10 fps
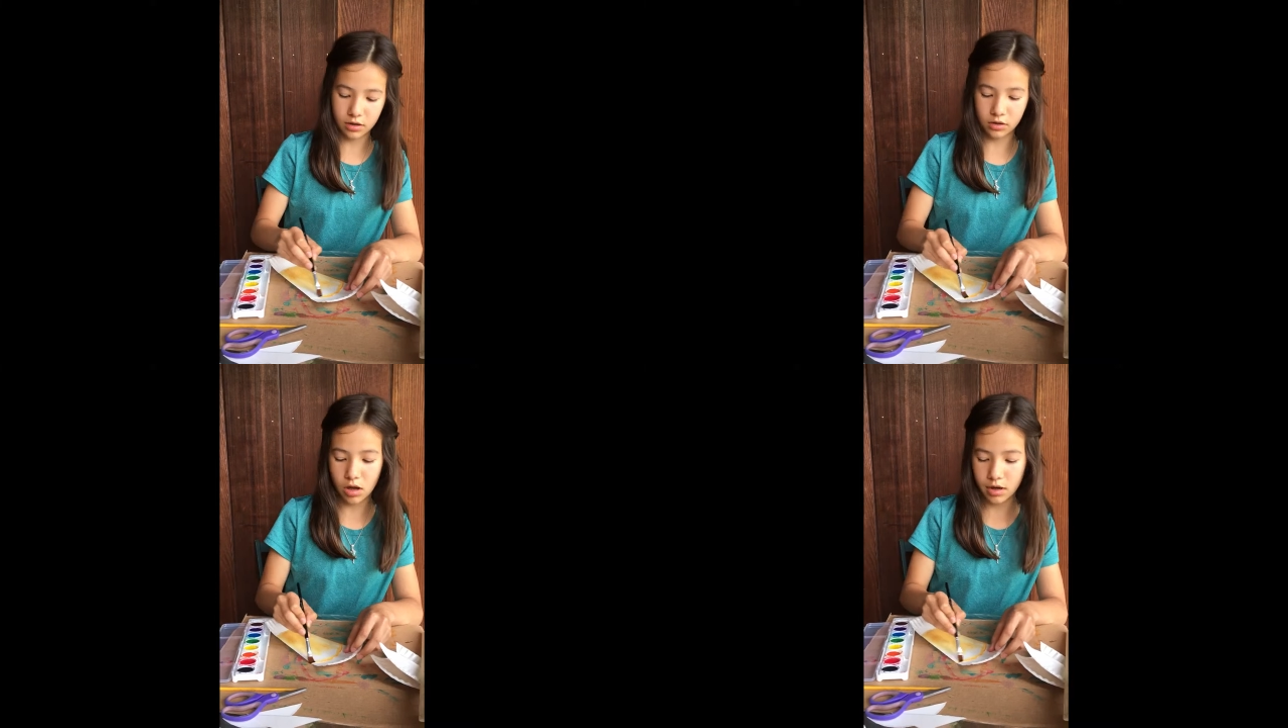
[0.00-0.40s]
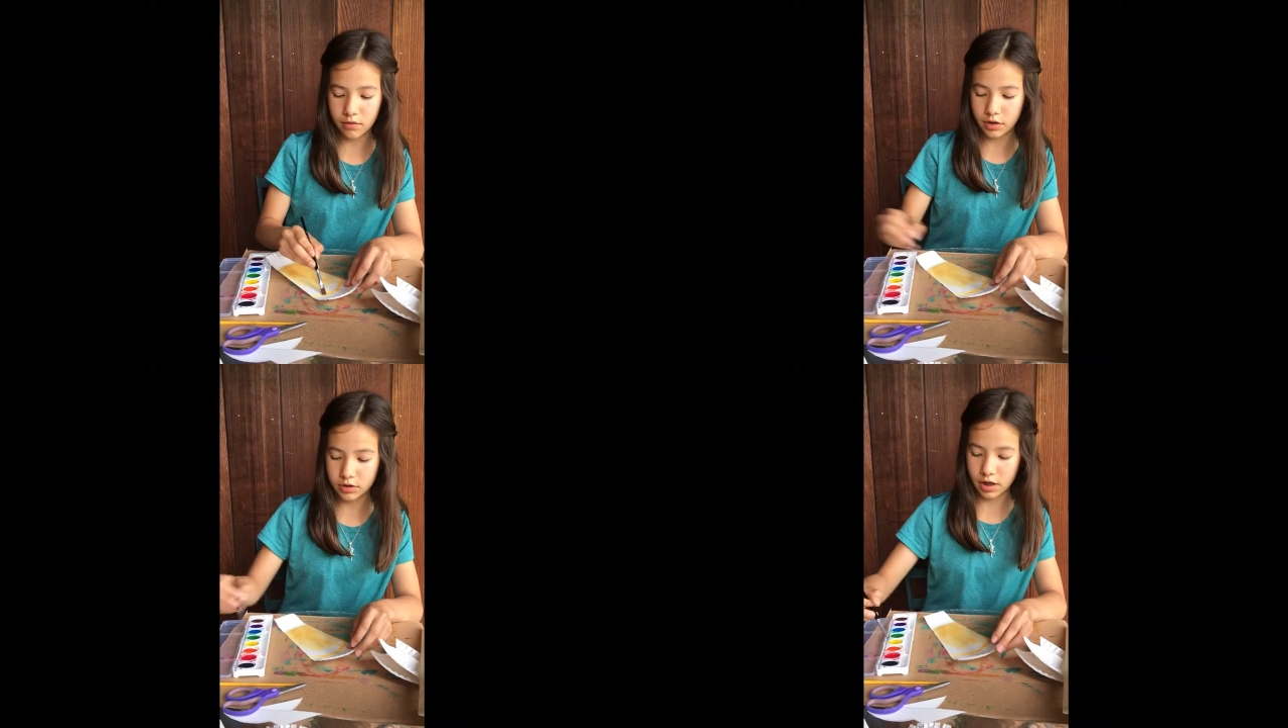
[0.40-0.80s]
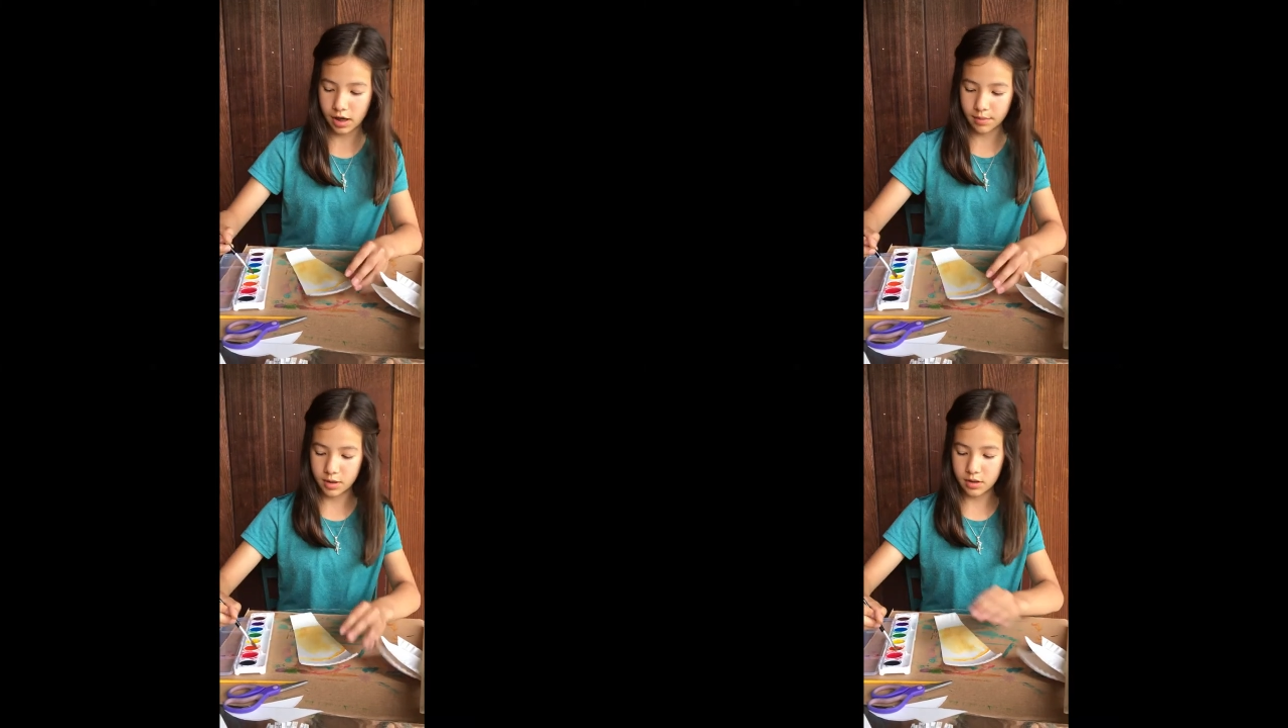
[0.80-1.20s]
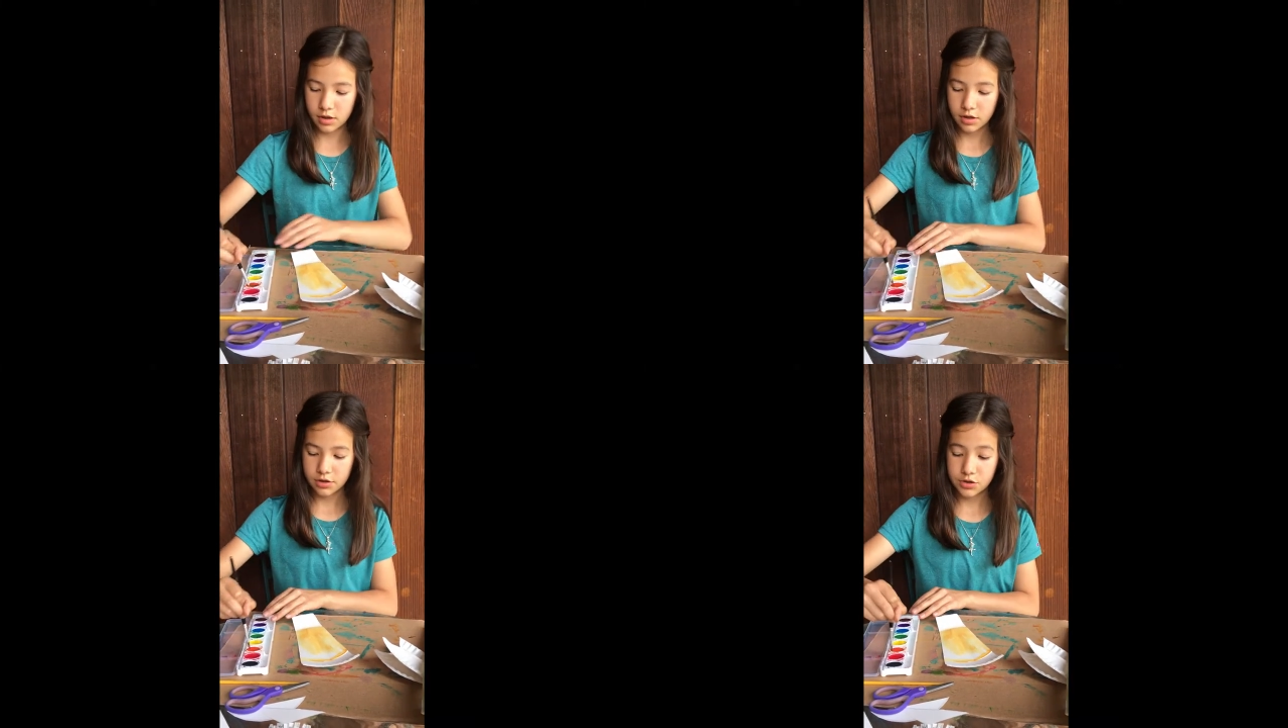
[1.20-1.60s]
a lot of their time
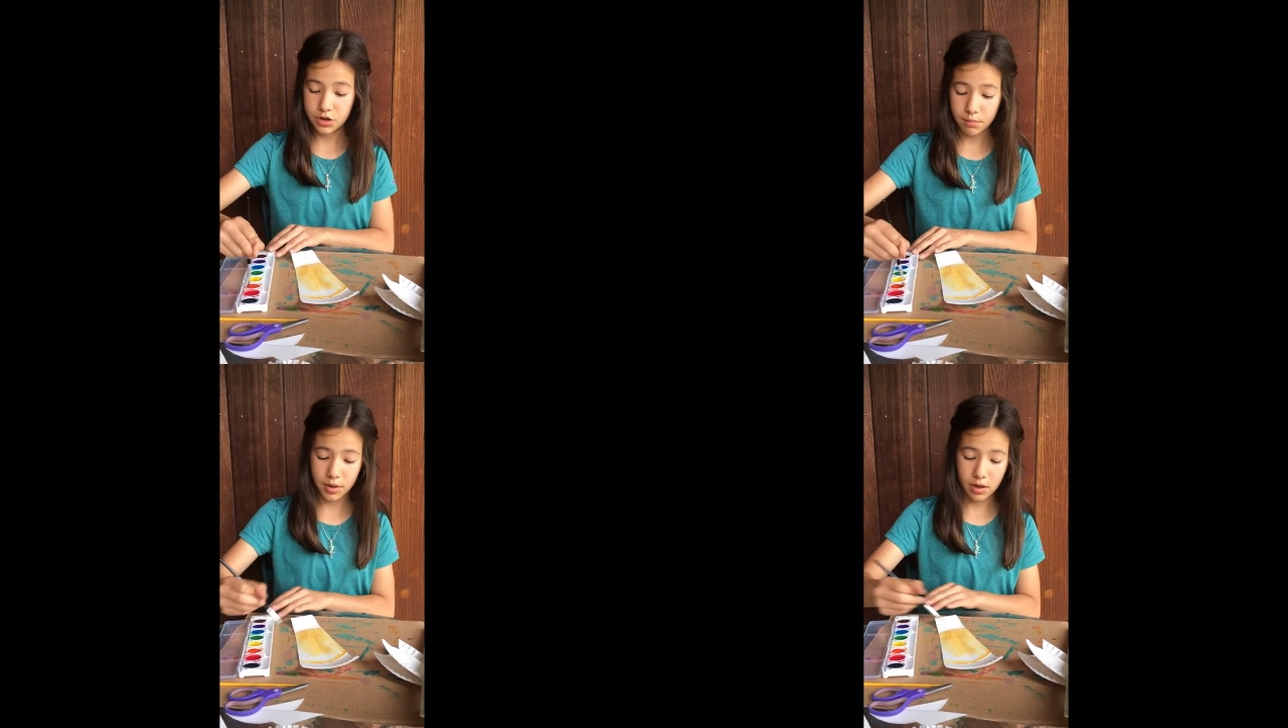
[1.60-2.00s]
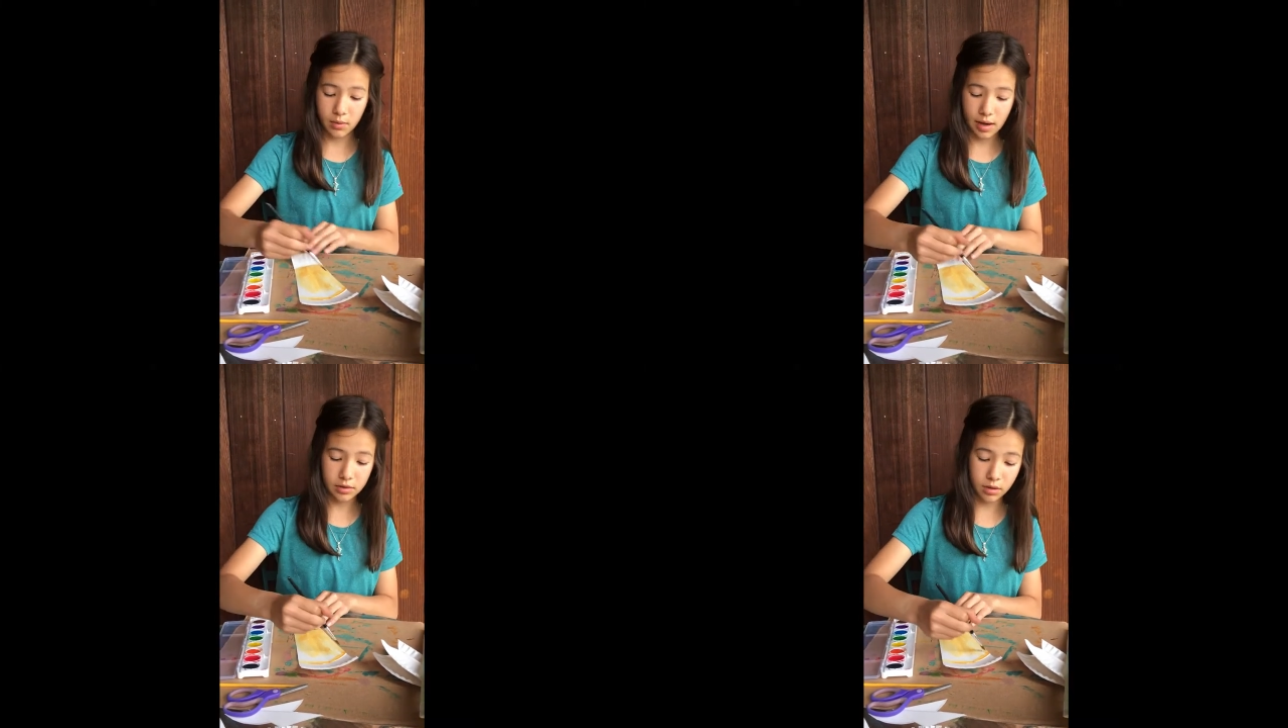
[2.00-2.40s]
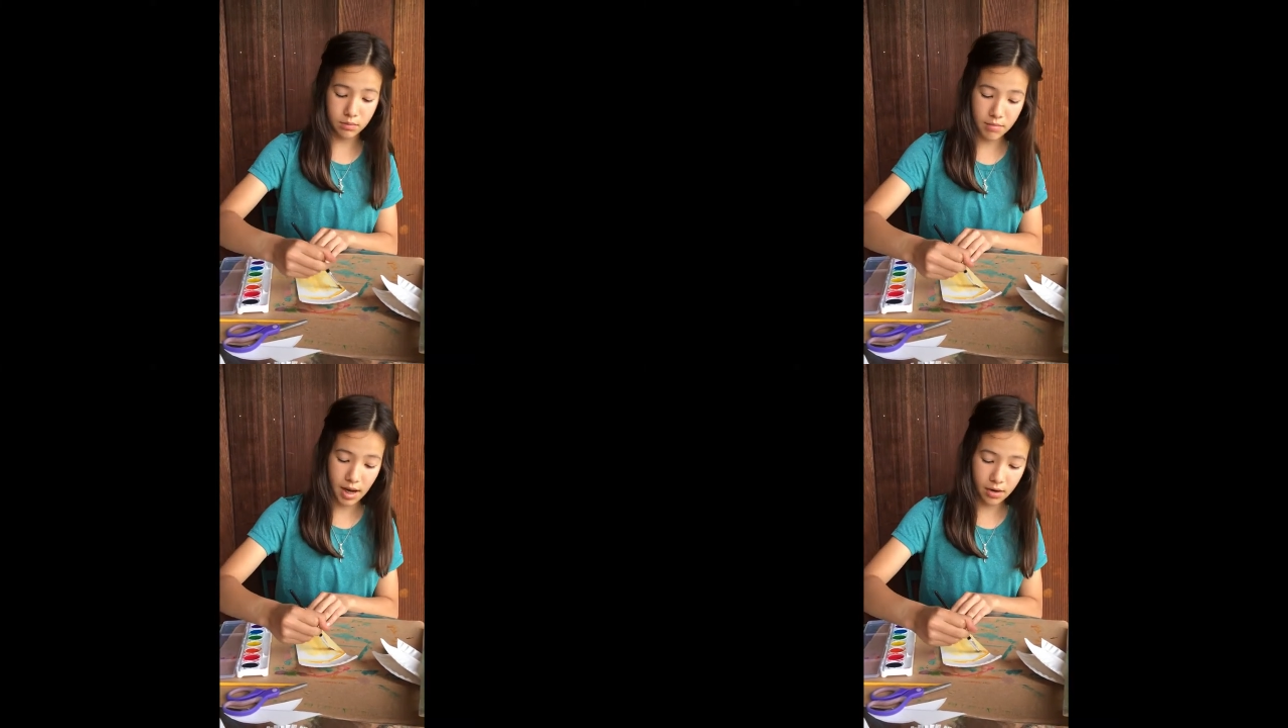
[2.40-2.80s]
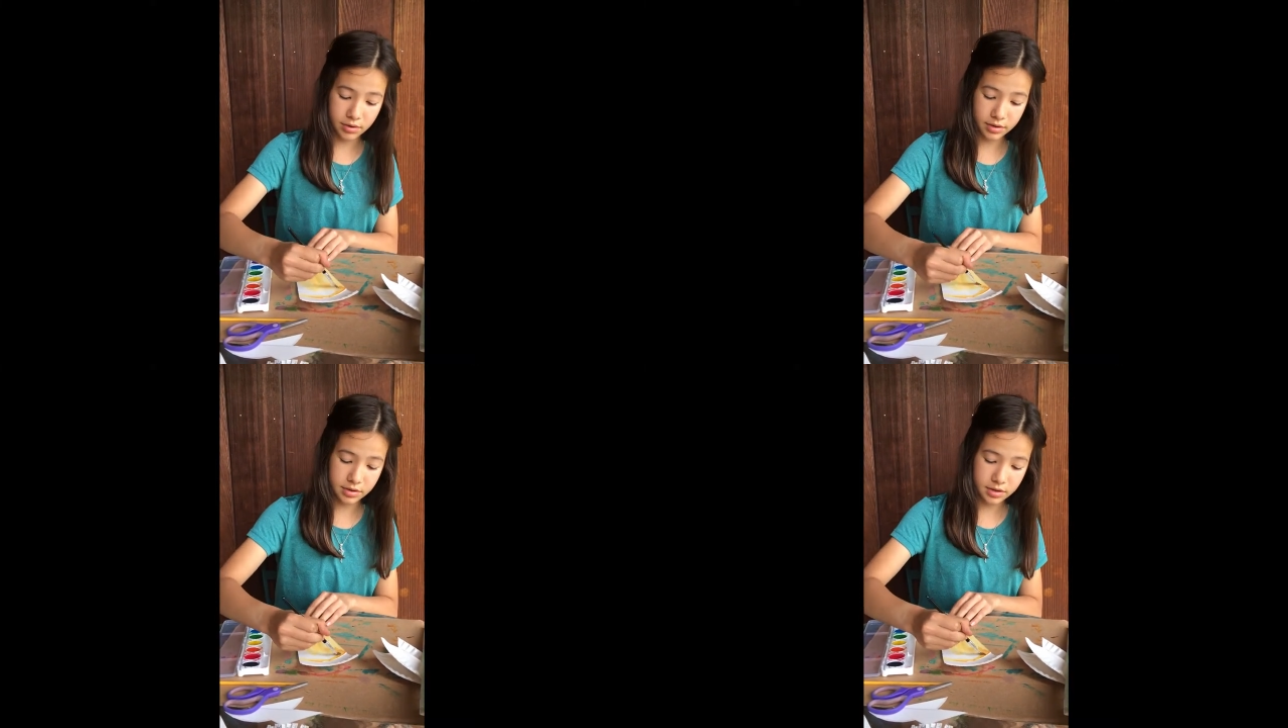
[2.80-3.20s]
jumping around on
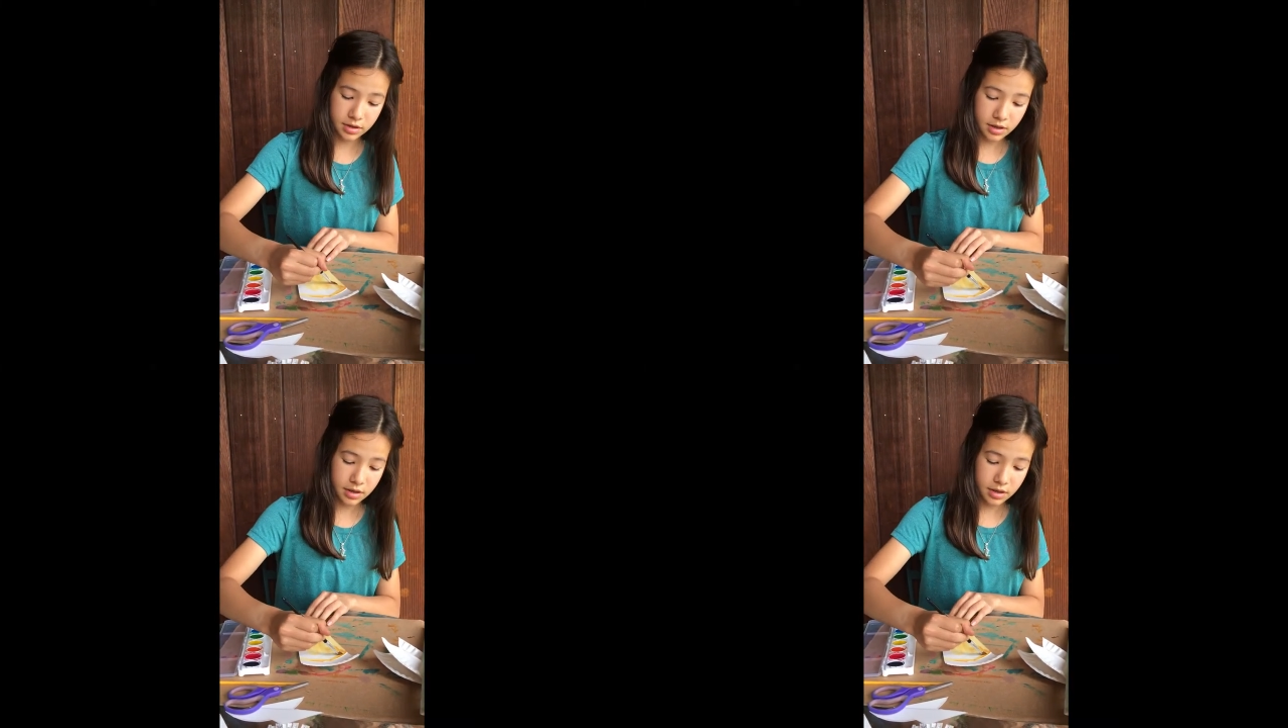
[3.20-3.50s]
mountains,